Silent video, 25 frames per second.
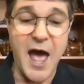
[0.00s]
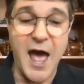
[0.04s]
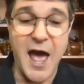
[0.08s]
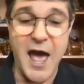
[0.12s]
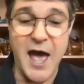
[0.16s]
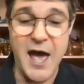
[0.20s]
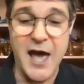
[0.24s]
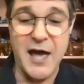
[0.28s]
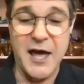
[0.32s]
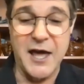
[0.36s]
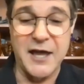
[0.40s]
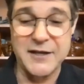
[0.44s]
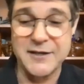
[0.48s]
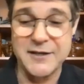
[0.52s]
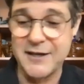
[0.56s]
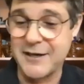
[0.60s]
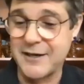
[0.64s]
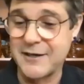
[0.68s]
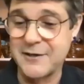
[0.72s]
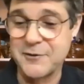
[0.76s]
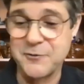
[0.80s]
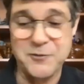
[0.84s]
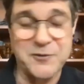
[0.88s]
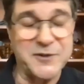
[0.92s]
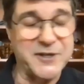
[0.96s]
And
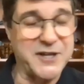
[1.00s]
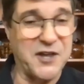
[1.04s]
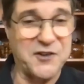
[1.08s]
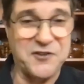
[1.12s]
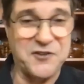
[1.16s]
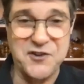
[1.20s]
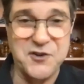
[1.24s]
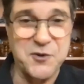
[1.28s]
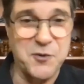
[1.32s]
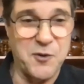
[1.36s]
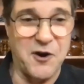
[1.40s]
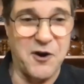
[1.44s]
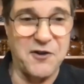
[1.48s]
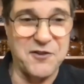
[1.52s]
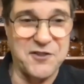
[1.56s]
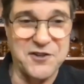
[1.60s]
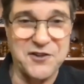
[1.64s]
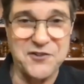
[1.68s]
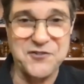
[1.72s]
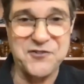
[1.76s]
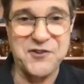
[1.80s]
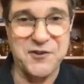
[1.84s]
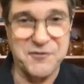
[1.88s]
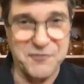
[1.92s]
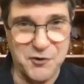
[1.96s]
we get to do all
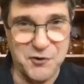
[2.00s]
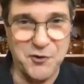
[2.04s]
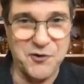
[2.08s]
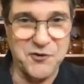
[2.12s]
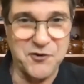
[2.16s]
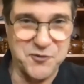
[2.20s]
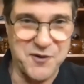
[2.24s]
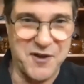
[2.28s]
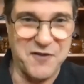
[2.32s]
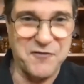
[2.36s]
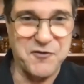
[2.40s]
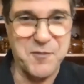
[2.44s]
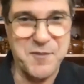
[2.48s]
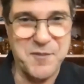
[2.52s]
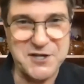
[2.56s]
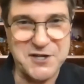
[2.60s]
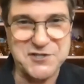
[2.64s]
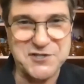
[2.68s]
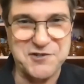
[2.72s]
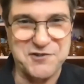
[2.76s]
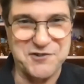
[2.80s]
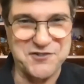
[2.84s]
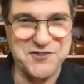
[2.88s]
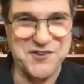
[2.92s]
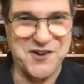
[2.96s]
this. And of course, we have to make
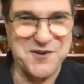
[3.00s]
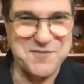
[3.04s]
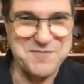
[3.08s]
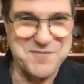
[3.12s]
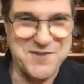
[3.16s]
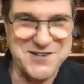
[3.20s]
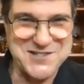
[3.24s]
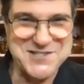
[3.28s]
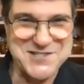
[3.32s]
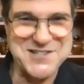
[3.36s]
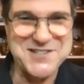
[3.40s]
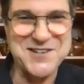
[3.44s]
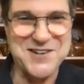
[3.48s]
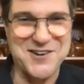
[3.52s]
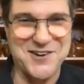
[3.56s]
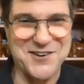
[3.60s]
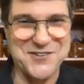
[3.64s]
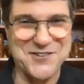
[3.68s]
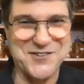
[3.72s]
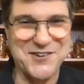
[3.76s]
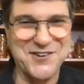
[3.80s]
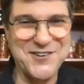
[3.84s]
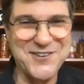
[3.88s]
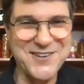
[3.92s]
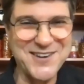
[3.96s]
sure it's on budget
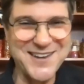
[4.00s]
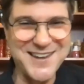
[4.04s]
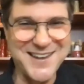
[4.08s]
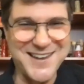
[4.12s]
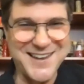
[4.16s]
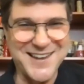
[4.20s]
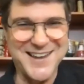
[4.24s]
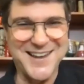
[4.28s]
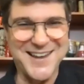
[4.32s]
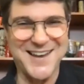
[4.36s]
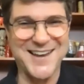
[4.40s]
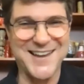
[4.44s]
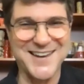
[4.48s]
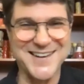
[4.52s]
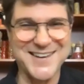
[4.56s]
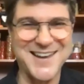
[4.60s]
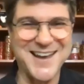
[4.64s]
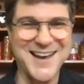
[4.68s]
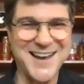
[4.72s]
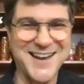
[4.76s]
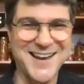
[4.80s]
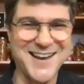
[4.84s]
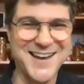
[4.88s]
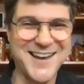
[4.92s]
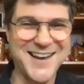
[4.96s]
also.
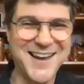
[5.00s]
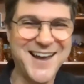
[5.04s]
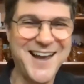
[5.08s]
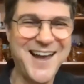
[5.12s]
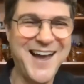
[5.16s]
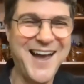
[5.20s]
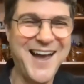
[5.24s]
And